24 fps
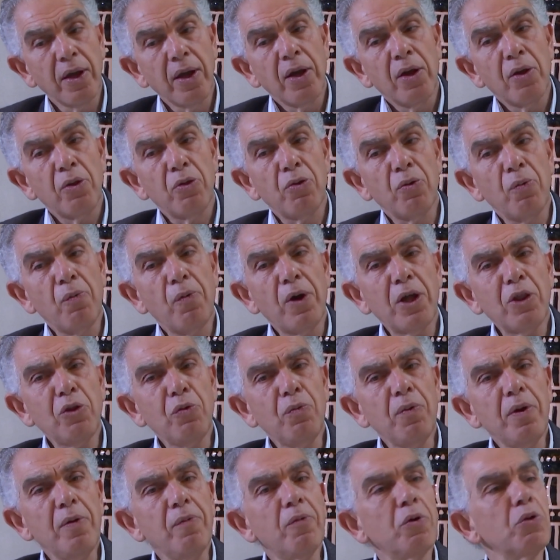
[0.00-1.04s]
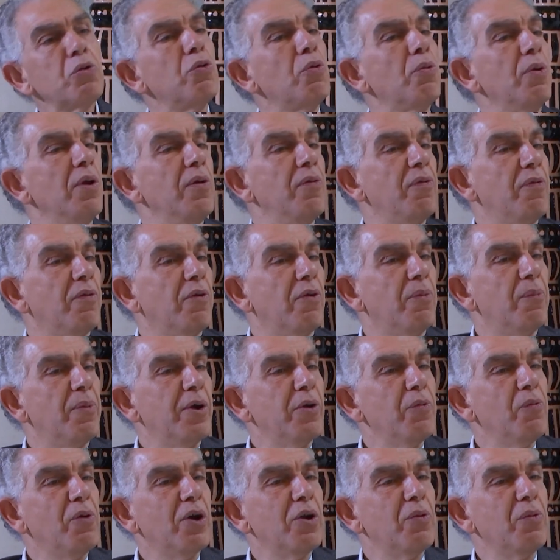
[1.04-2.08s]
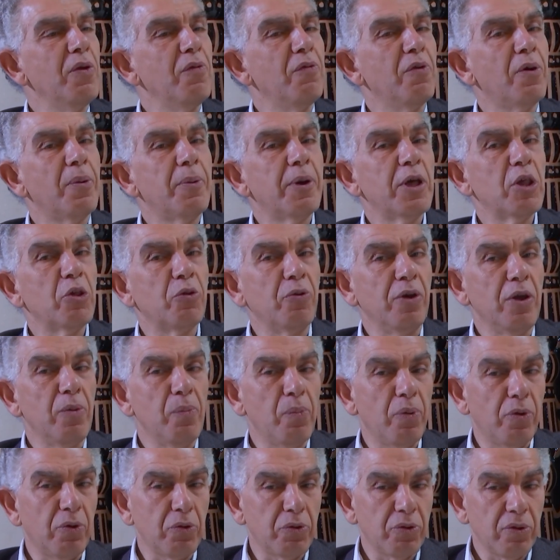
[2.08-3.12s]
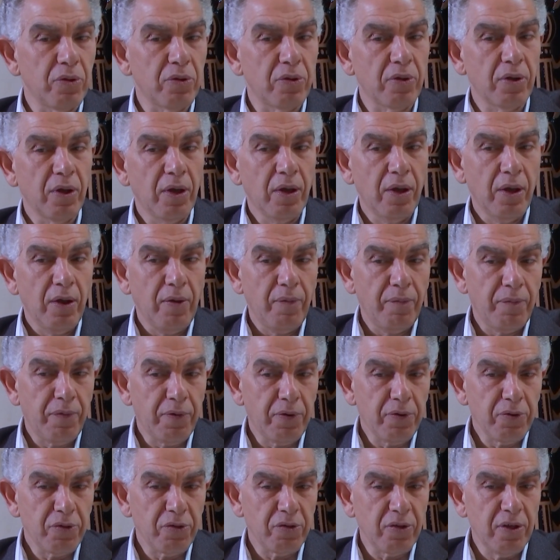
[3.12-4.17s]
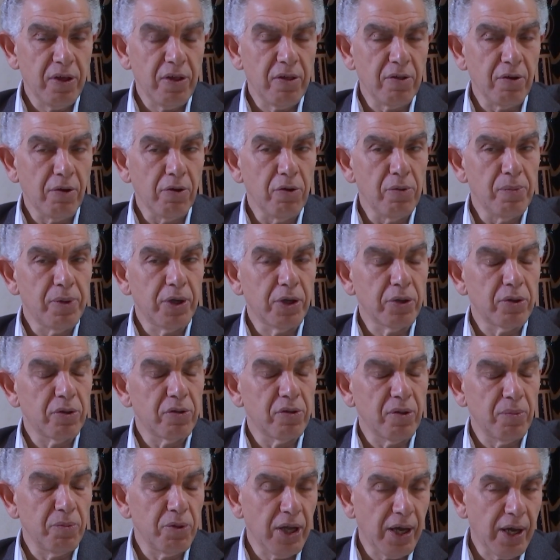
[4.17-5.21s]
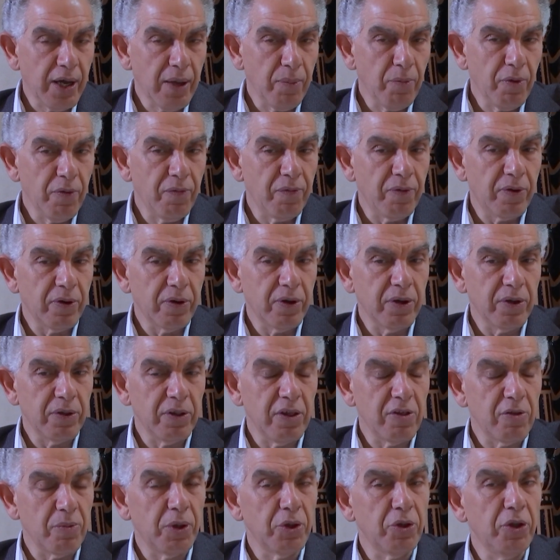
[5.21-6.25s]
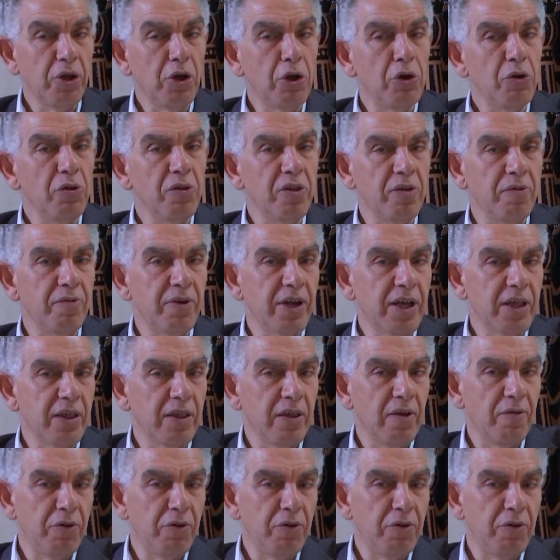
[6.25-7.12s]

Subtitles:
So what do we want to reform, and what reform are so important? First, it's all about, some time we forgot, it's about inclusiveness.